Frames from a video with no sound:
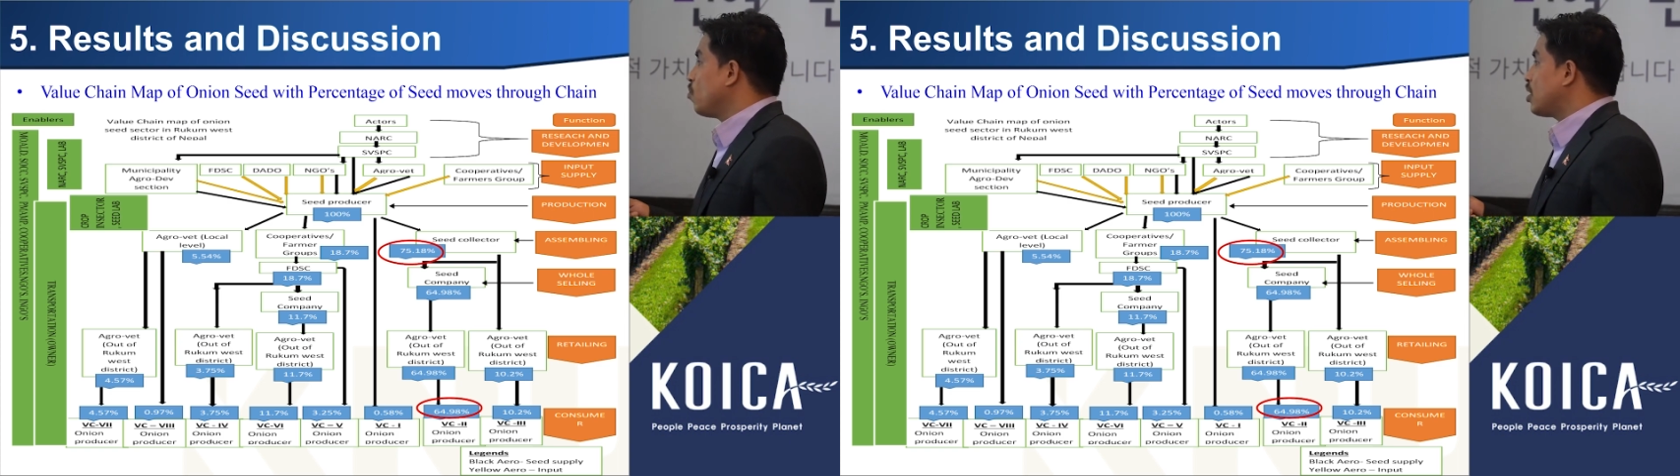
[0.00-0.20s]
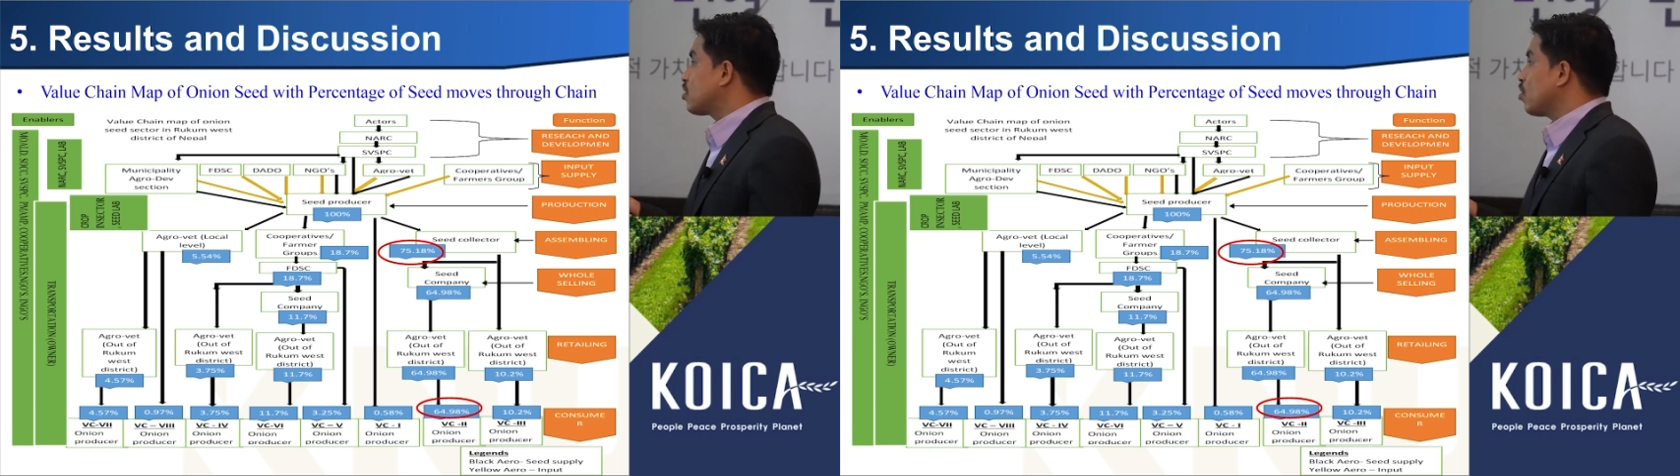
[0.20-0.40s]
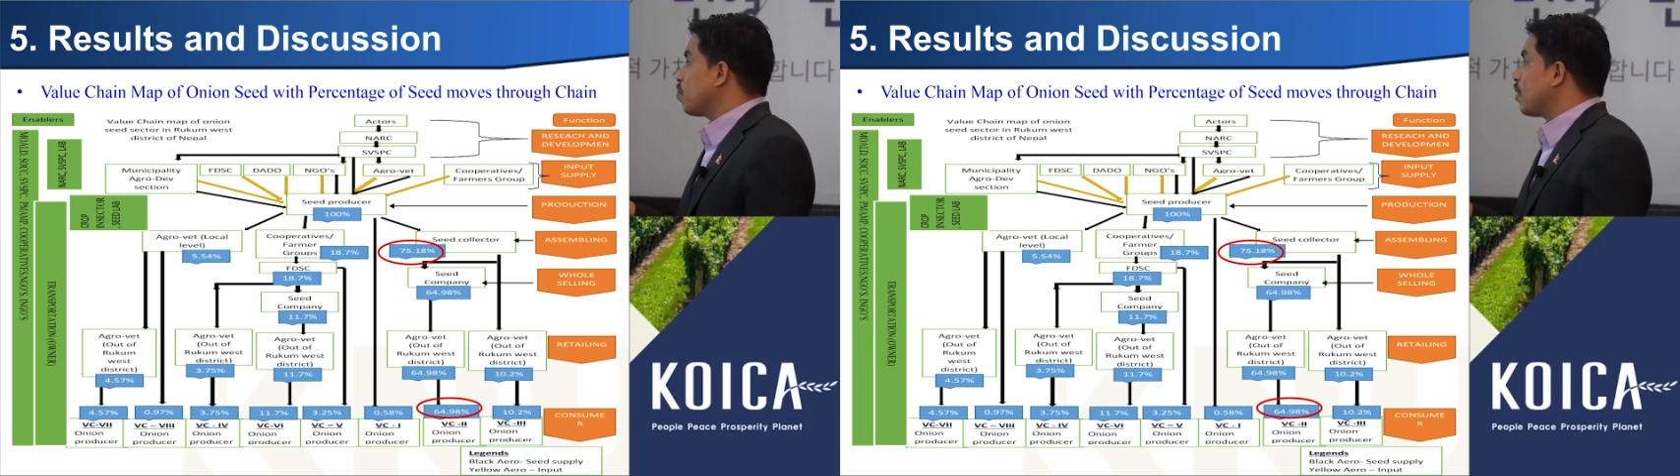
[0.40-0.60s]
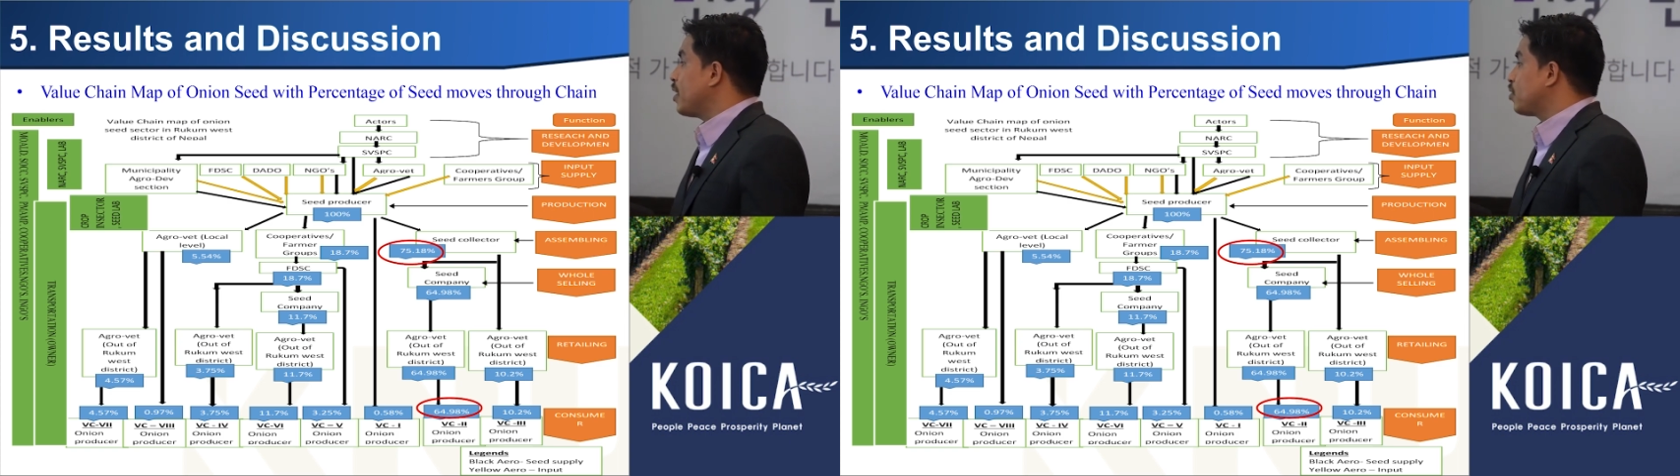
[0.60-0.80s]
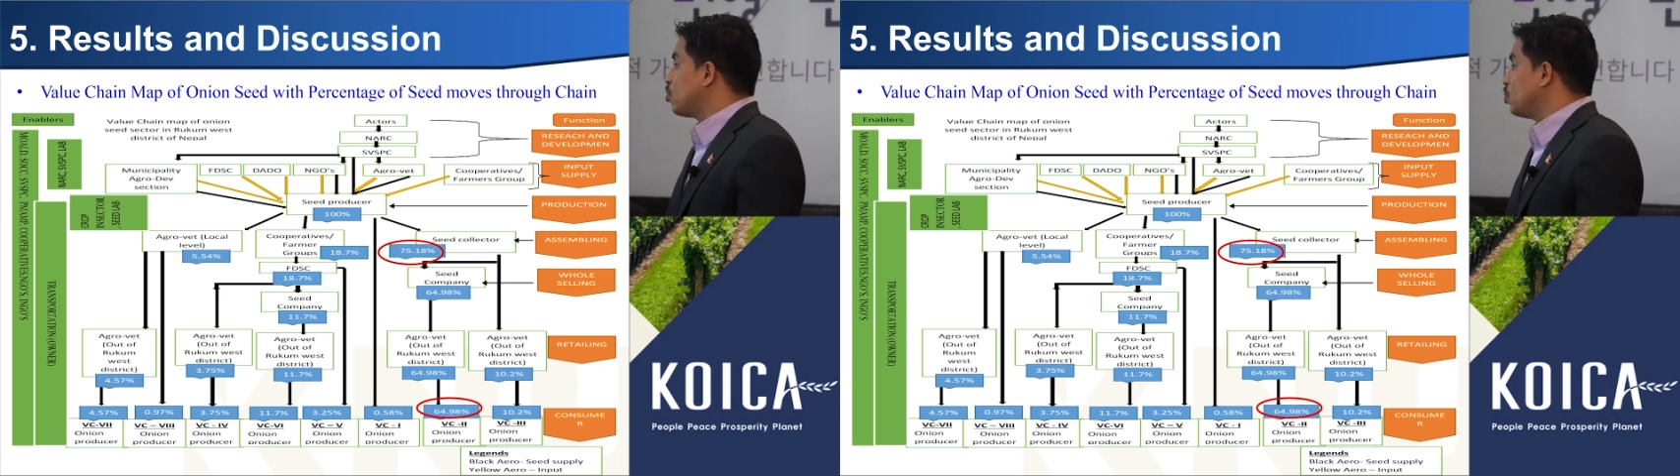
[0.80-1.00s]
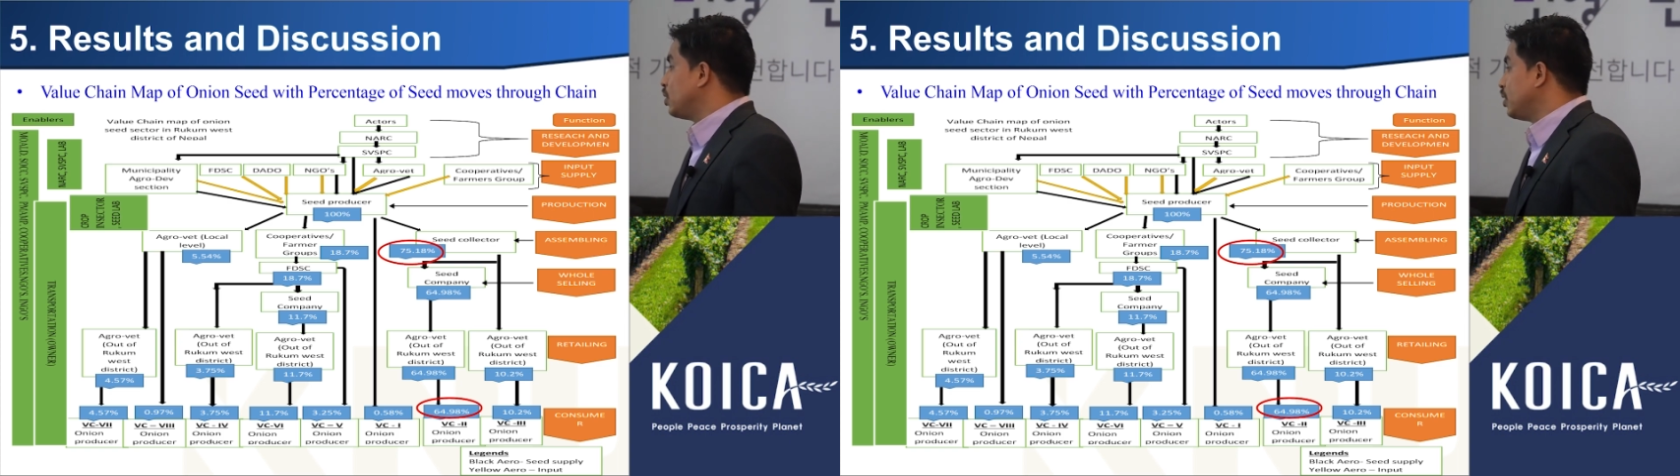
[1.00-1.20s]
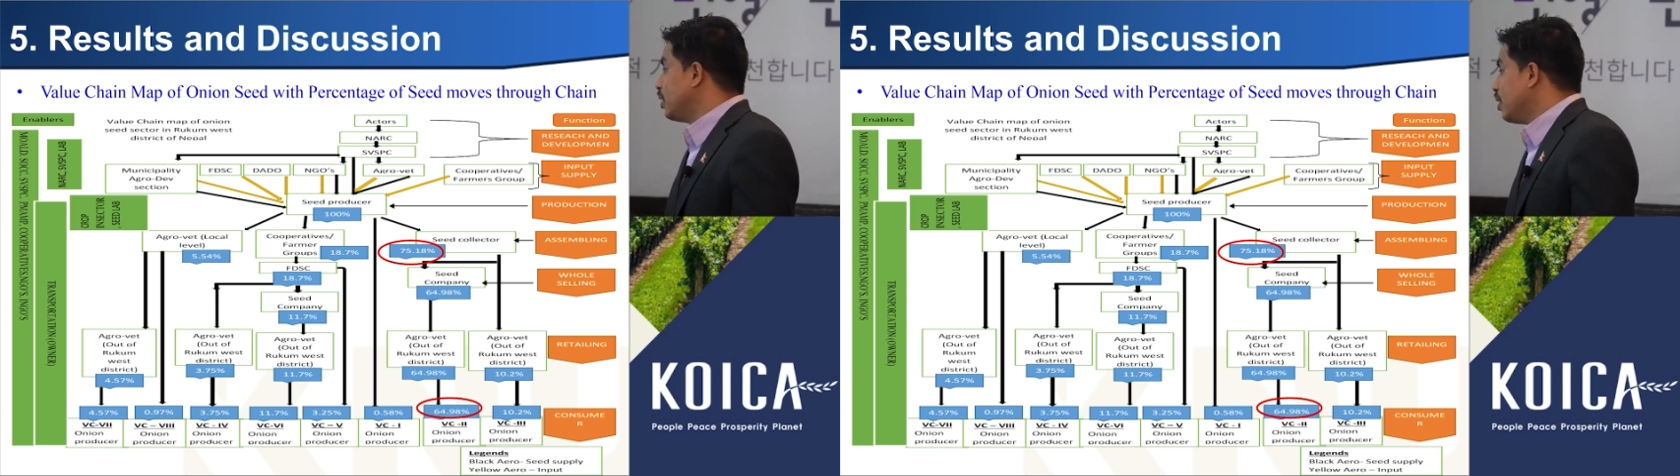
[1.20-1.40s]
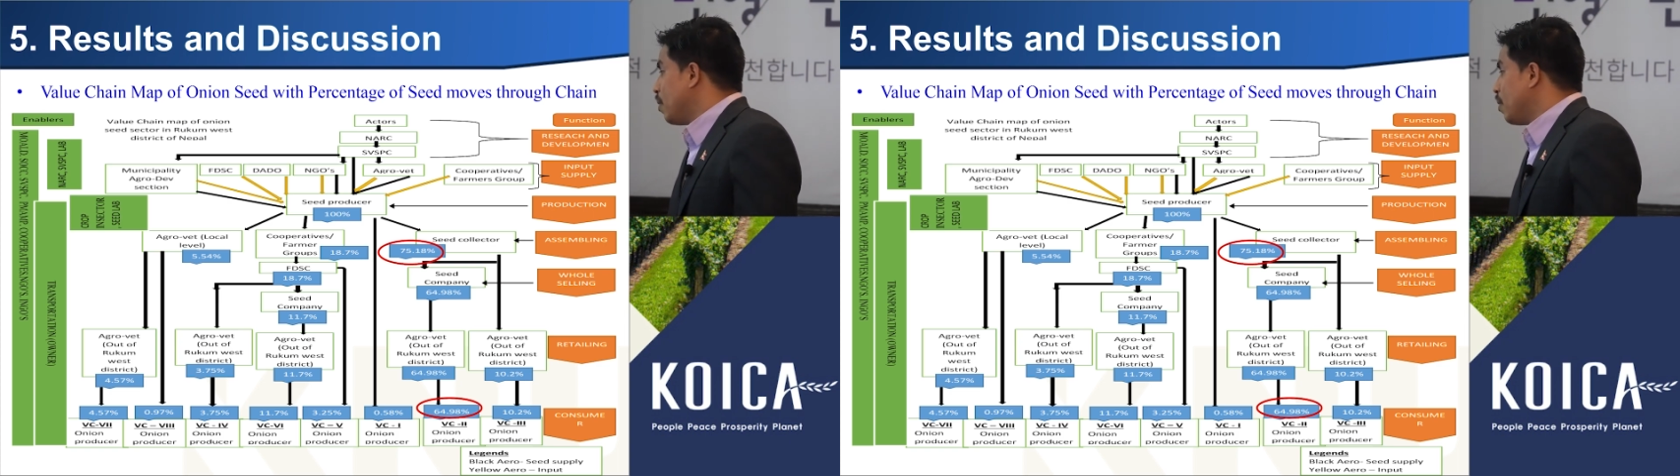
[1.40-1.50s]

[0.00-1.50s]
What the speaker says: was supplied through the